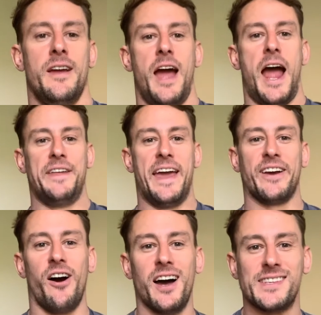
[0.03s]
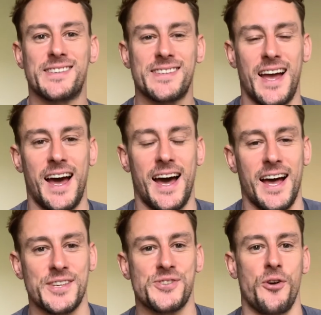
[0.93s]
Hey there guys,
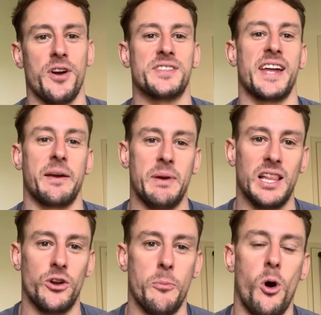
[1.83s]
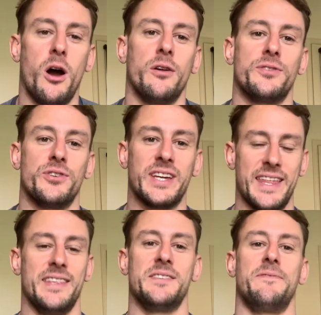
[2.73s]
sorry it's taken me a little while to get
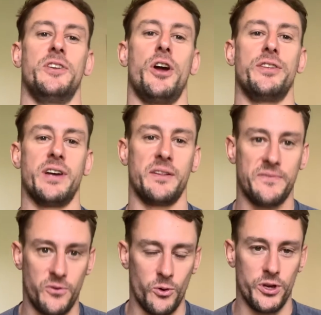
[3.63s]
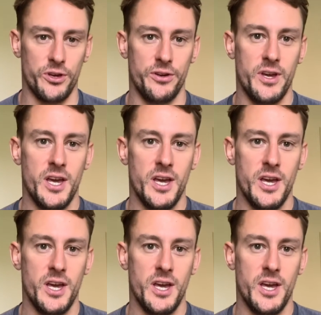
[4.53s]
this video done for you,